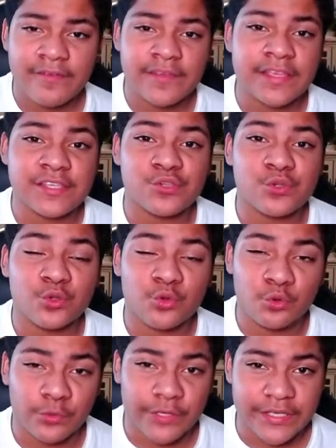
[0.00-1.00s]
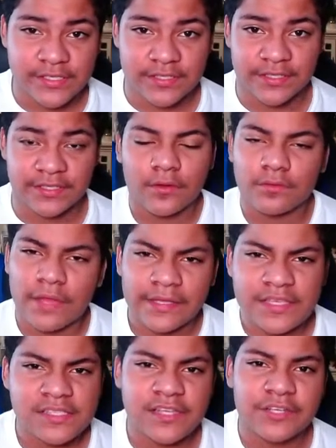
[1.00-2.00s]
is crazy. Like I
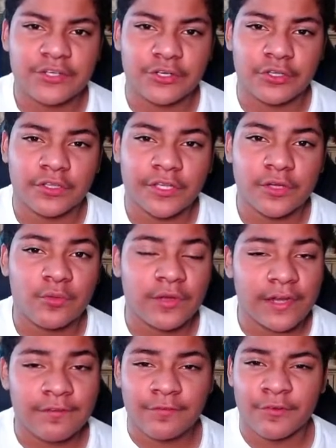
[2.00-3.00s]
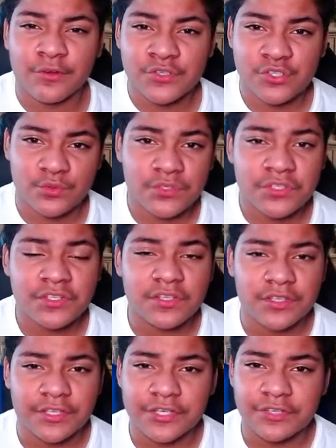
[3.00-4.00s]
said earlier, when I first switched to the
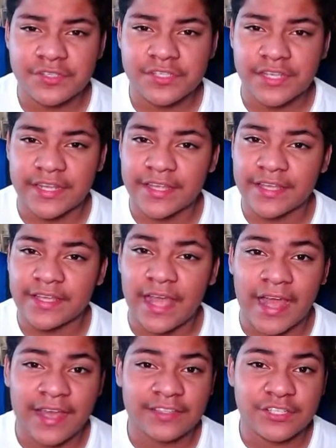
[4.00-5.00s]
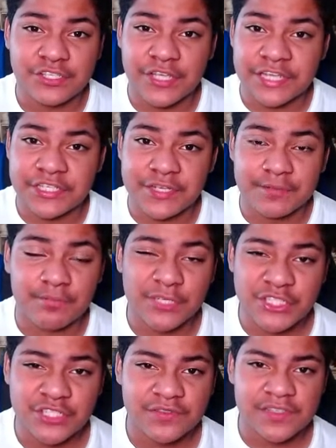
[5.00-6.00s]
linear setting, I had to change a bunch
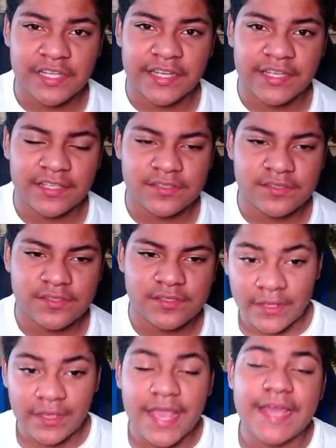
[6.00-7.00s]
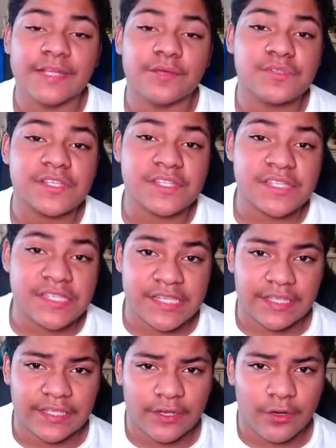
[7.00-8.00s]
of settings, and it was
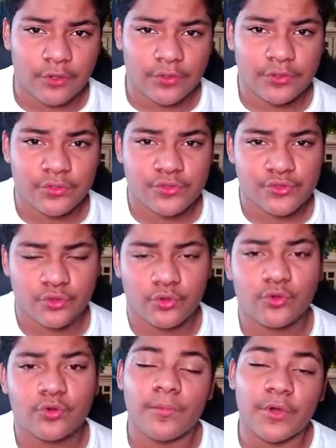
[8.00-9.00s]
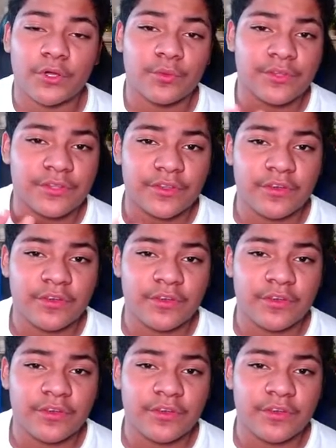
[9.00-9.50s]
insanely hard to control. But with enough